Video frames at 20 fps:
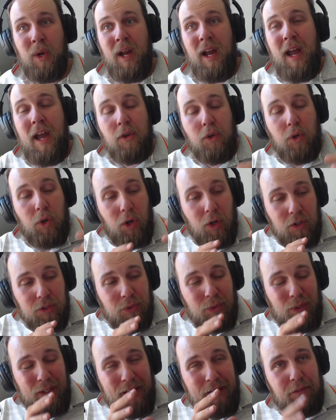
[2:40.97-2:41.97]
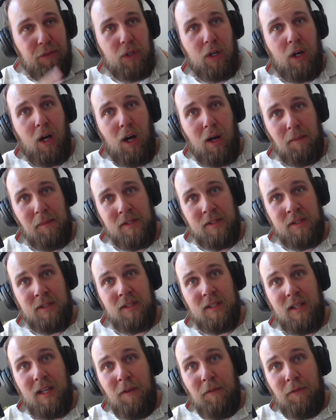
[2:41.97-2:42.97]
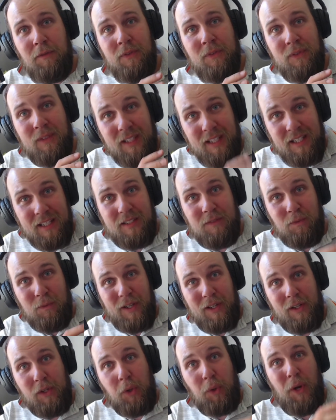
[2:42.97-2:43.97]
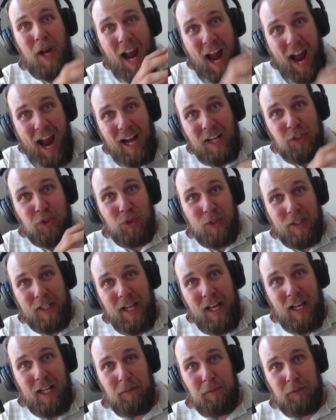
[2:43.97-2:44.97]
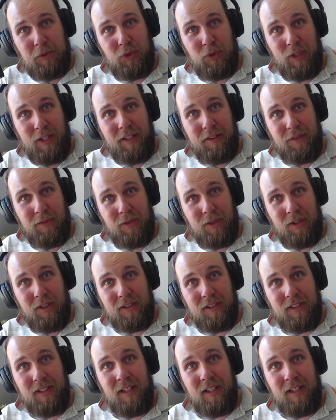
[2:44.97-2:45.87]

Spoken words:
and also leave a comment if this video actually helped you later on.